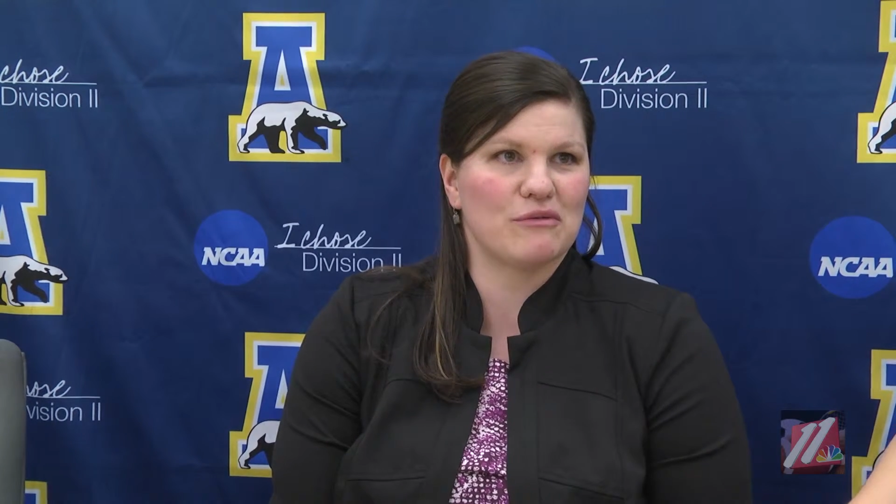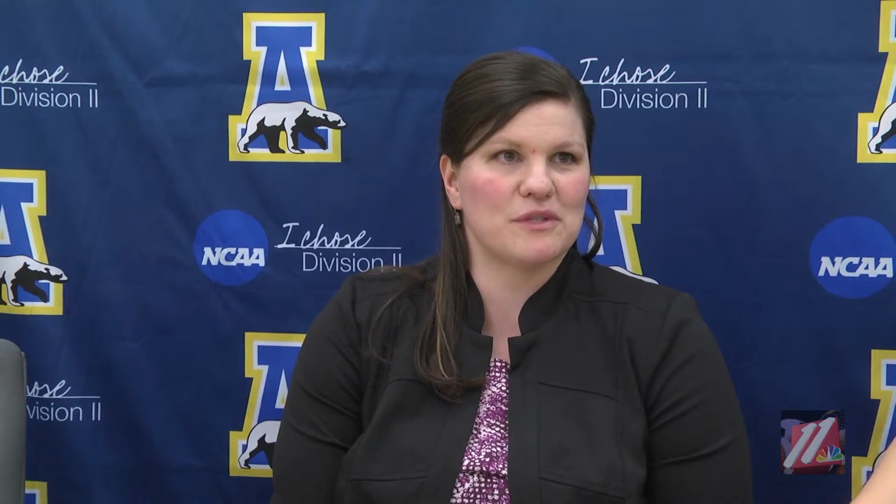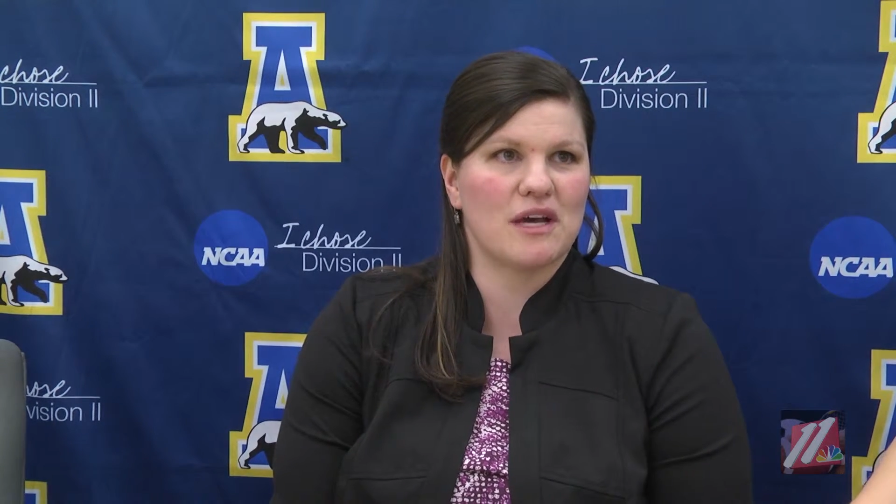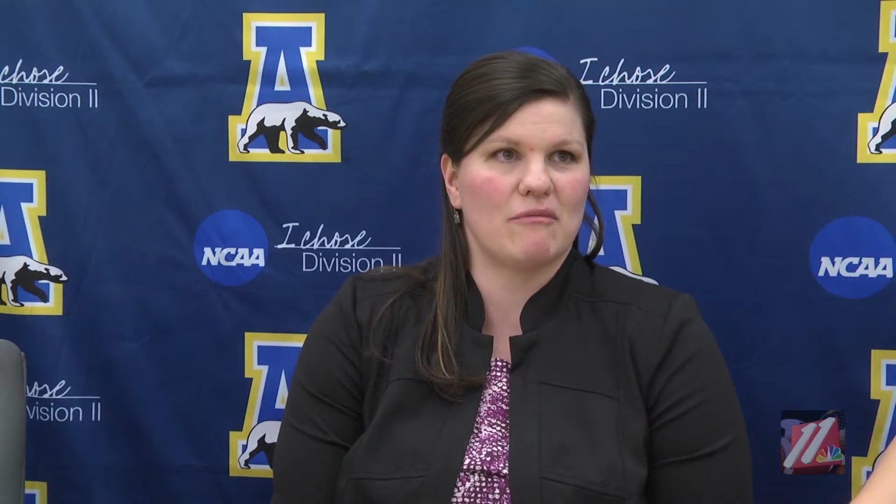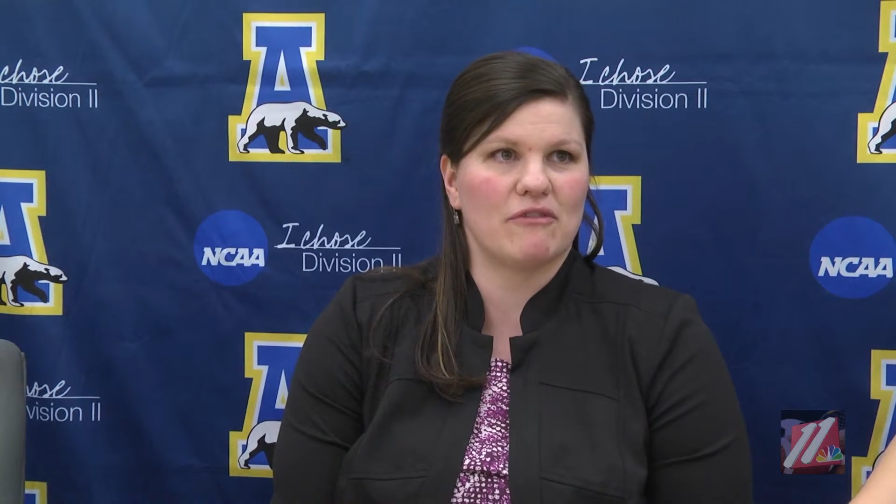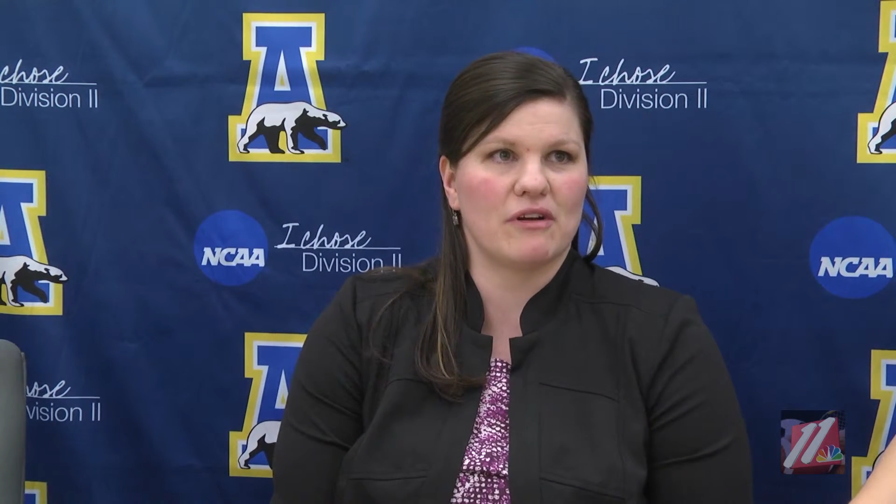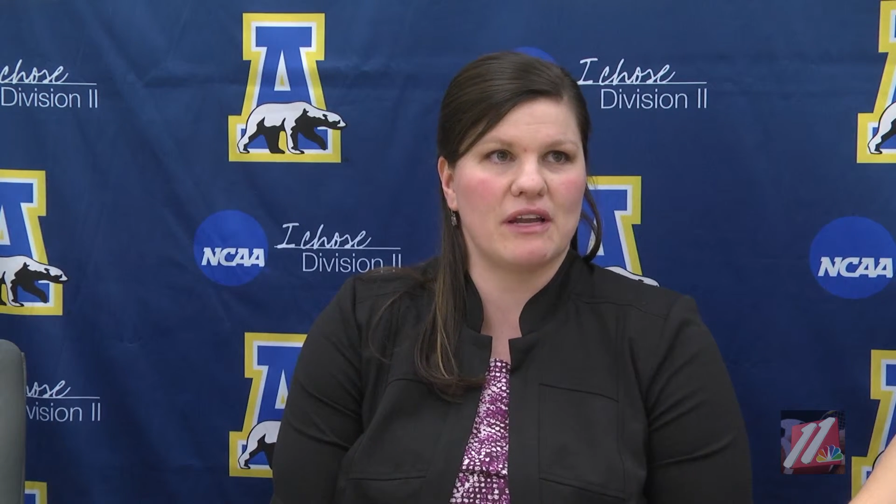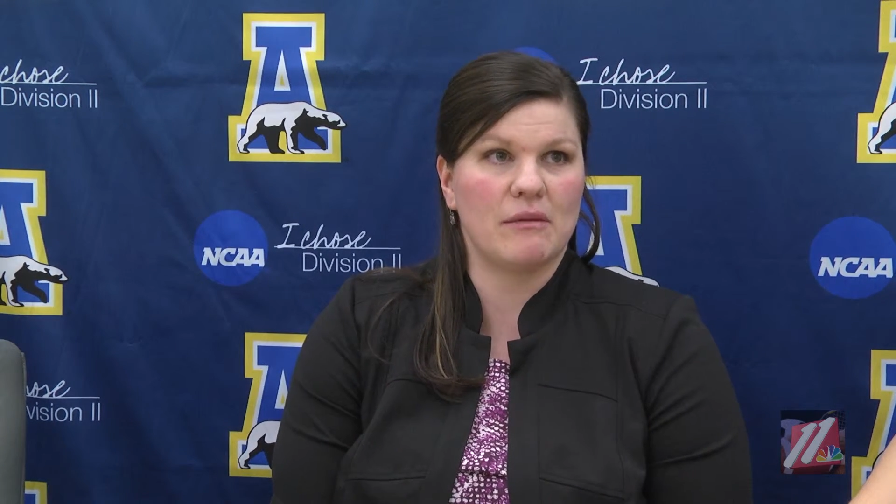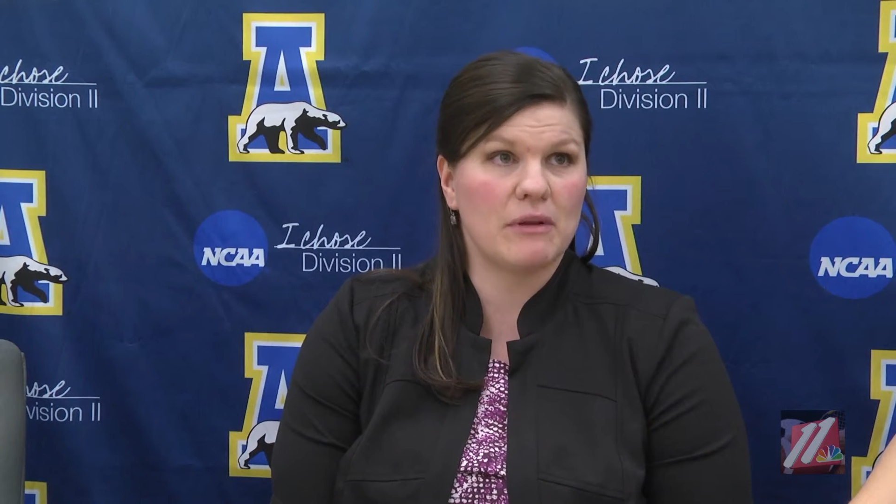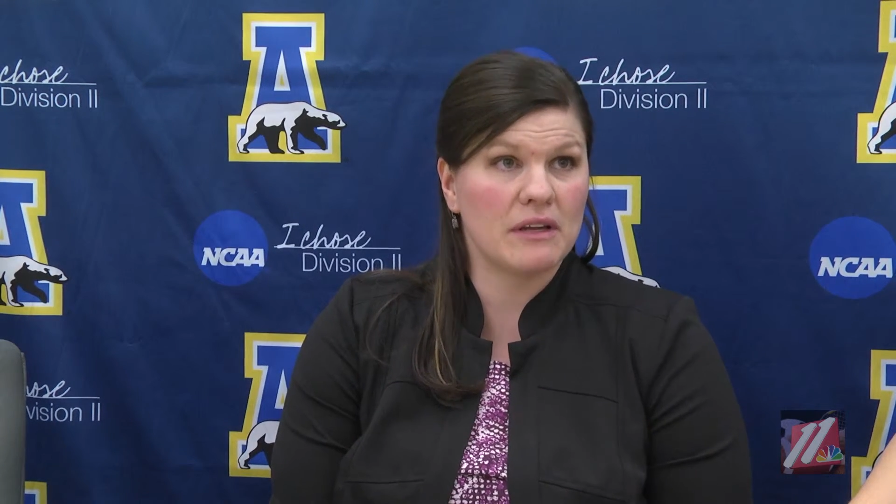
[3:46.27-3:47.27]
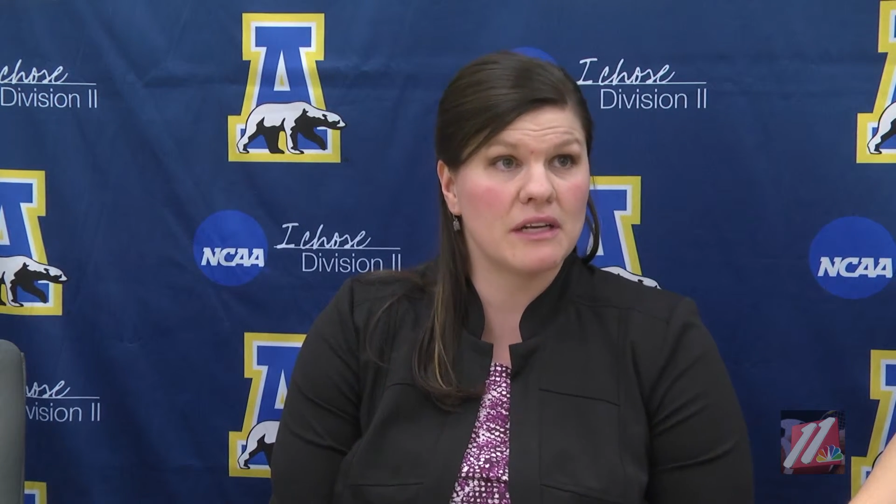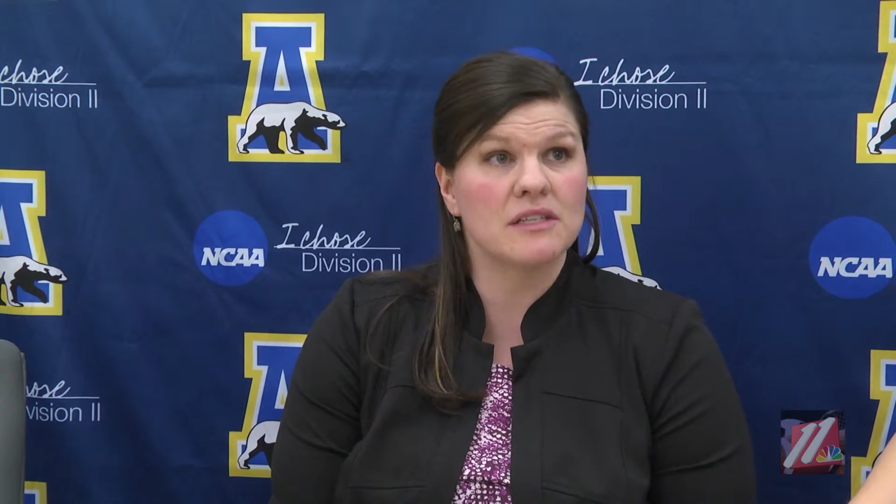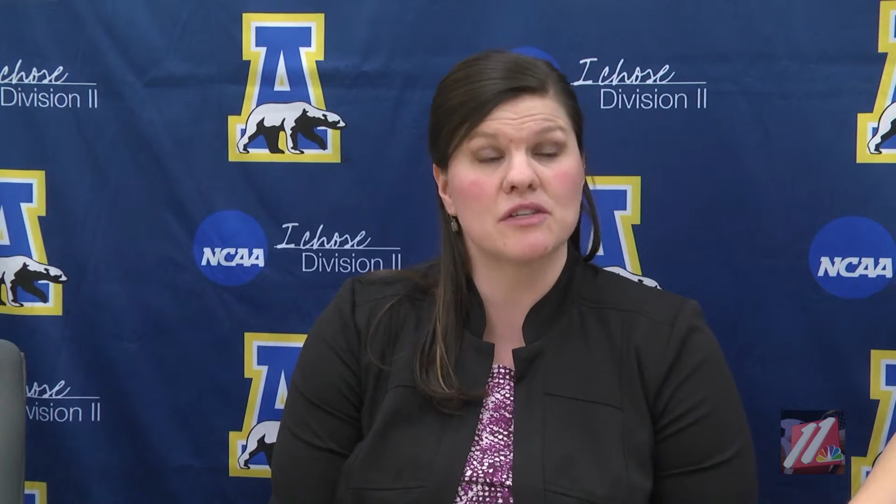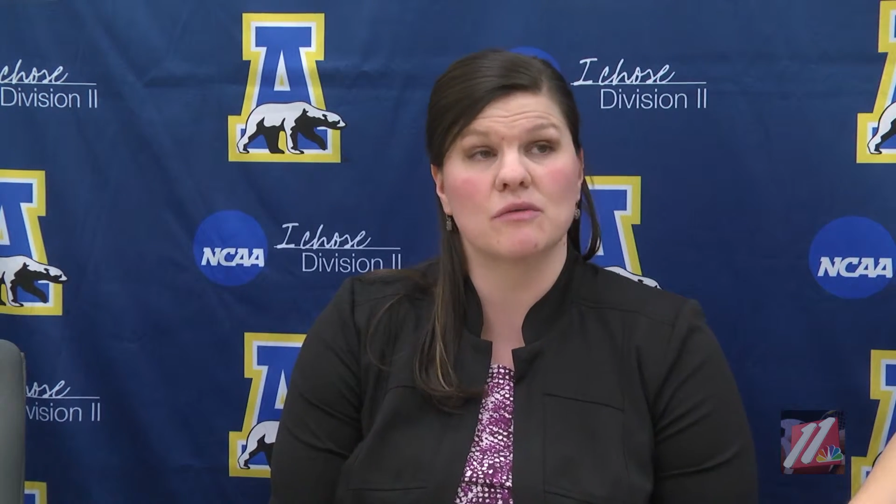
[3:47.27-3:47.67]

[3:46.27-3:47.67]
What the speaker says: everyone's comfort and abilities